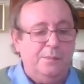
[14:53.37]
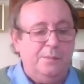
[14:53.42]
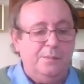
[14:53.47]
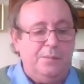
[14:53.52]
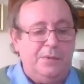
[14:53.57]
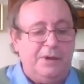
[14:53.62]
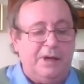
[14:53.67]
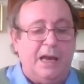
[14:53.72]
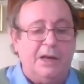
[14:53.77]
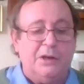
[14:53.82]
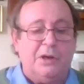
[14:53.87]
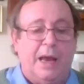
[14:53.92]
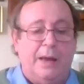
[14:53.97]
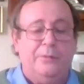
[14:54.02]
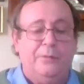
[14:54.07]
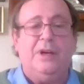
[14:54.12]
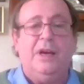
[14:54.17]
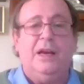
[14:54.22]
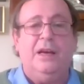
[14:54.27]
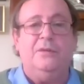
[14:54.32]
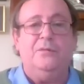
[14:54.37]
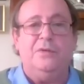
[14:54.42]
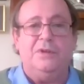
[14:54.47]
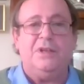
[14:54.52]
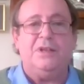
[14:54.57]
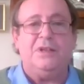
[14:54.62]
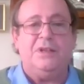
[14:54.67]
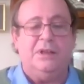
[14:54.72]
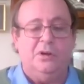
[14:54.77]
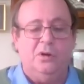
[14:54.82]
began to advocate
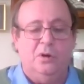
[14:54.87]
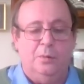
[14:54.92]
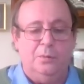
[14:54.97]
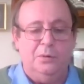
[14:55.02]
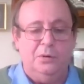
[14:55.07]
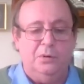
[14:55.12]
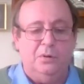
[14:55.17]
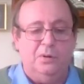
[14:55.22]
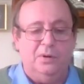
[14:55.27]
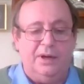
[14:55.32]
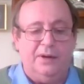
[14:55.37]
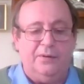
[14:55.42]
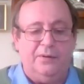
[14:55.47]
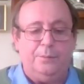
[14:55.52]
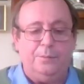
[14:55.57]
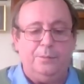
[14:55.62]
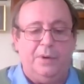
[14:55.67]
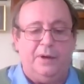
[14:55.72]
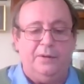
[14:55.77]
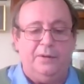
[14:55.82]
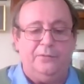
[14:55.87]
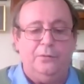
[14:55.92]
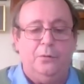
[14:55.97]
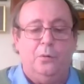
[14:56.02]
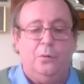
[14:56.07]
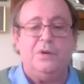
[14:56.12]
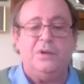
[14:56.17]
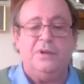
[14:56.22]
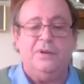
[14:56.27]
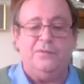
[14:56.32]
resisting Home Rule by
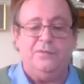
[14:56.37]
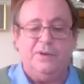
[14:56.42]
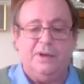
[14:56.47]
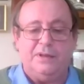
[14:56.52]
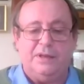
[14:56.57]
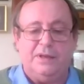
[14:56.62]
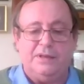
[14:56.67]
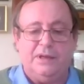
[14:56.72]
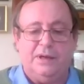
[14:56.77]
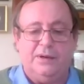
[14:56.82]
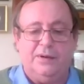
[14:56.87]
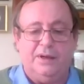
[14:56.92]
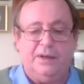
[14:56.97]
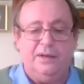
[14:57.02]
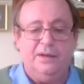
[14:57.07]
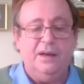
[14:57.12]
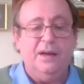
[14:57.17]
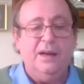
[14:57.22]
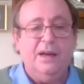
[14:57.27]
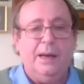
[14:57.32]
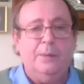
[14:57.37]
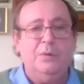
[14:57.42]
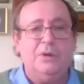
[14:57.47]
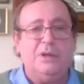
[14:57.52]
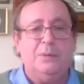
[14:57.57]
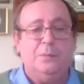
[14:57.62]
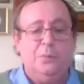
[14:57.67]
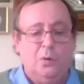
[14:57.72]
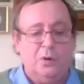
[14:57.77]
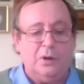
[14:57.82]
force if necessary, and were
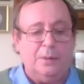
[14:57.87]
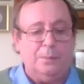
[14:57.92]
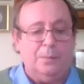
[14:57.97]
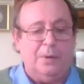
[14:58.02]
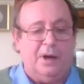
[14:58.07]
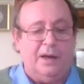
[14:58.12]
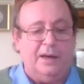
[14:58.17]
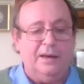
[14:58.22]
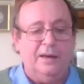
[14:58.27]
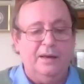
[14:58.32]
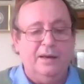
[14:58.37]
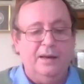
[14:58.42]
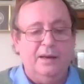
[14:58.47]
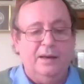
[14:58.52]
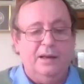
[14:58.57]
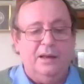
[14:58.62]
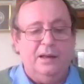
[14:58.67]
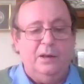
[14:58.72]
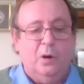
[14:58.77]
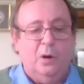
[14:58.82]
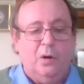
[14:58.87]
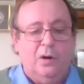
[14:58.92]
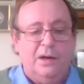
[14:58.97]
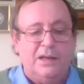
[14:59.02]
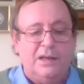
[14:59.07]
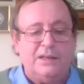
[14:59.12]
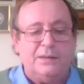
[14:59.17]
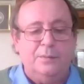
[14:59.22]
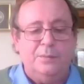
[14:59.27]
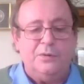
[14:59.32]
supported by
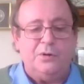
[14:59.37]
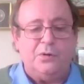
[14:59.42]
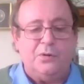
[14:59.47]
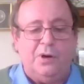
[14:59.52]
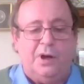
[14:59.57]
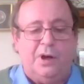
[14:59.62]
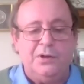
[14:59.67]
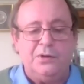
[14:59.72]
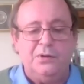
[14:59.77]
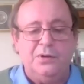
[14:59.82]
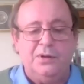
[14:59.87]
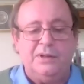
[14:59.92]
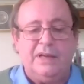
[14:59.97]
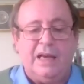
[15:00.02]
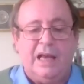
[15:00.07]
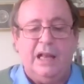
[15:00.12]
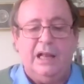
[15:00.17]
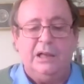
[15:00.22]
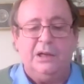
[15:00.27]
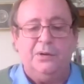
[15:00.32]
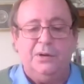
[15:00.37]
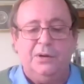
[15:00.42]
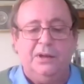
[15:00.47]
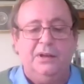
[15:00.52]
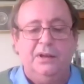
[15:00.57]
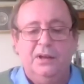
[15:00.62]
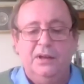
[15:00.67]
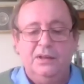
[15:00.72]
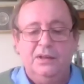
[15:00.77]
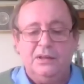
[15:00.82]
loyalists from Toronto and
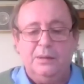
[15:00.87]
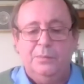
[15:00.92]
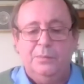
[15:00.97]
Calgary to